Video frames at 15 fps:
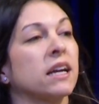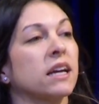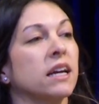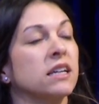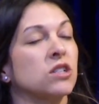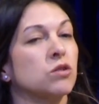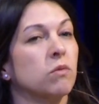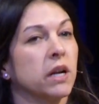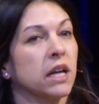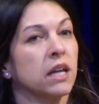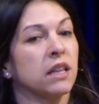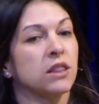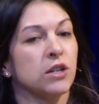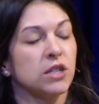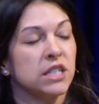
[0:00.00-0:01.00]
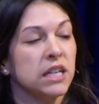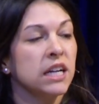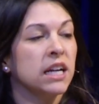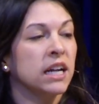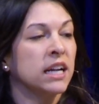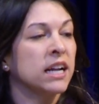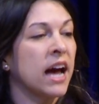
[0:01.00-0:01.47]
in
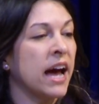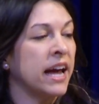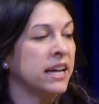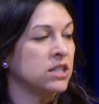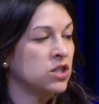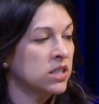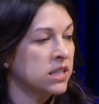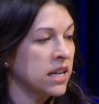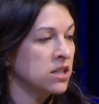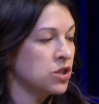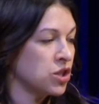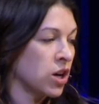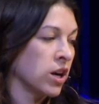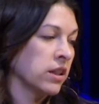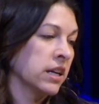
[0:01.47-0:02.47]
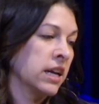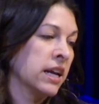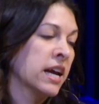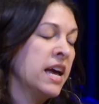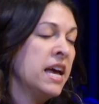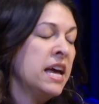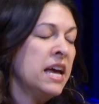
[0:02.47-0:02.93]
2013. I had just had Charlie,
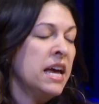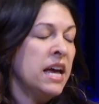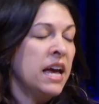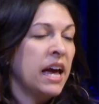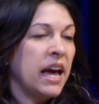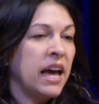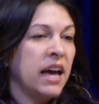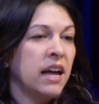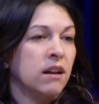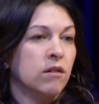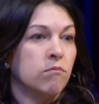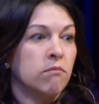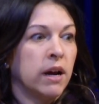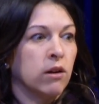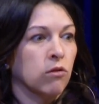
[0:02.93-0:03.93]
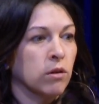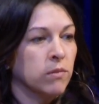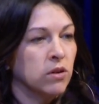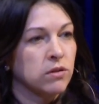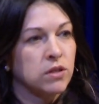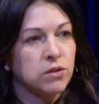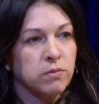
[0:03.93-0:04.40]
and my
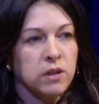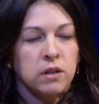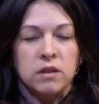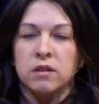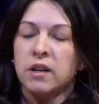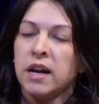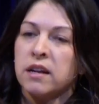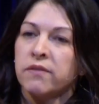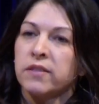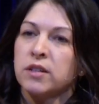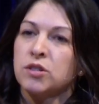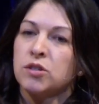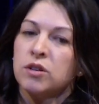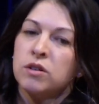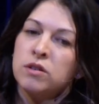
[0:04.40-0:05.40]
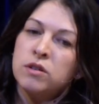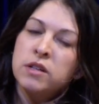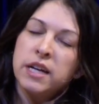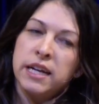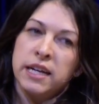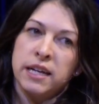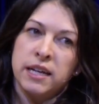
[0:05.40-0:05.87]
hormones were a little out of control,
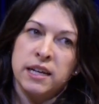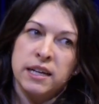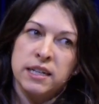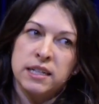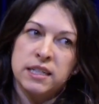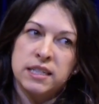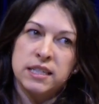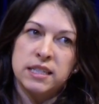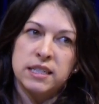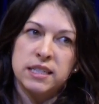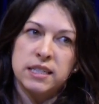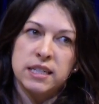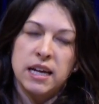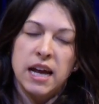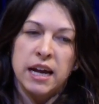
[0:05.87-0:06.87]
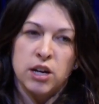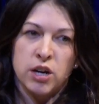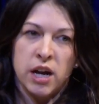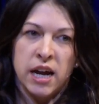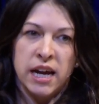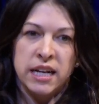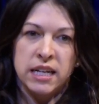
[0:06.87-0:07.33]
and I
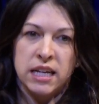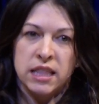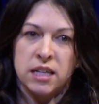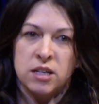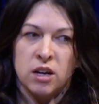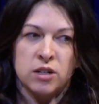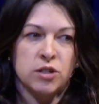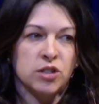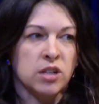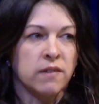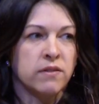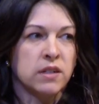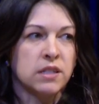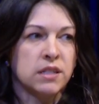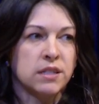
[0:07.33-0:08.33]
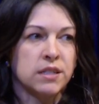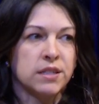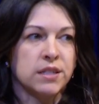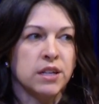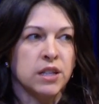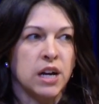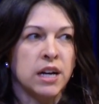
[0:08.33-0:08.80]
cried in the doctor's office
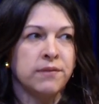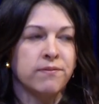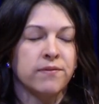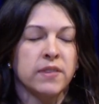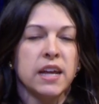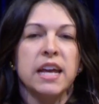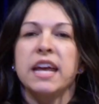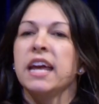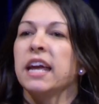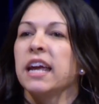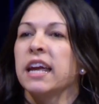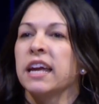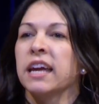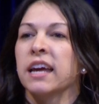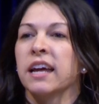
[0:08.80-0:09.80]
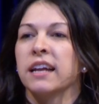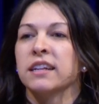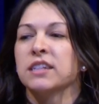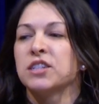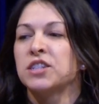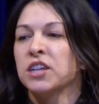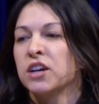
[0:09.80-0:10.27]
a lot. And
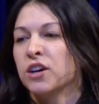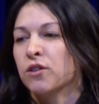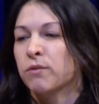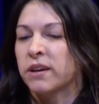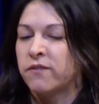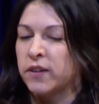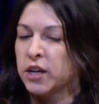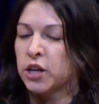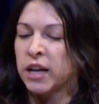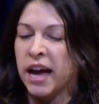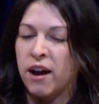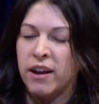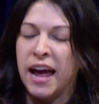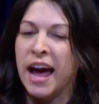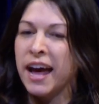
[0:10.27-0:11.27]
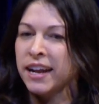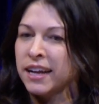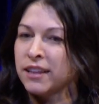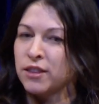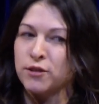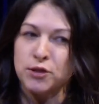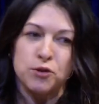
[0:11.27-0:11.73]
so we figured out how to
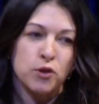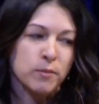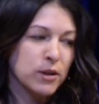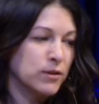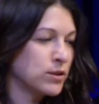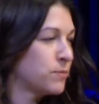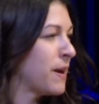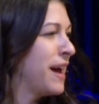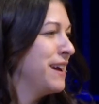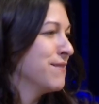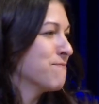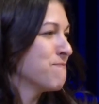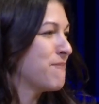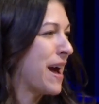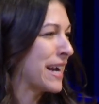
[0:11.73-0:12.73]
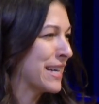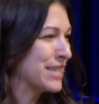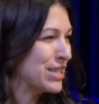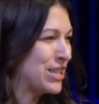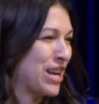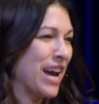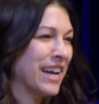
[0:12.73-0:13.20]
get those hormones back in
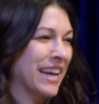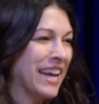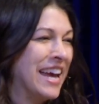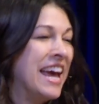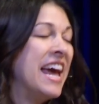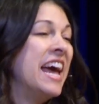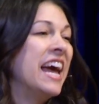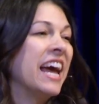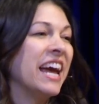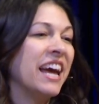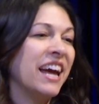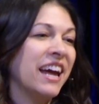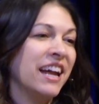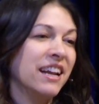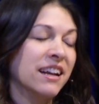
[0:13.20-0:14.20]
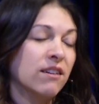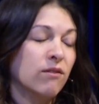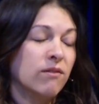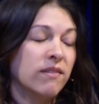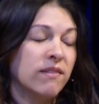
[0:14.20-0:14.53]
check, and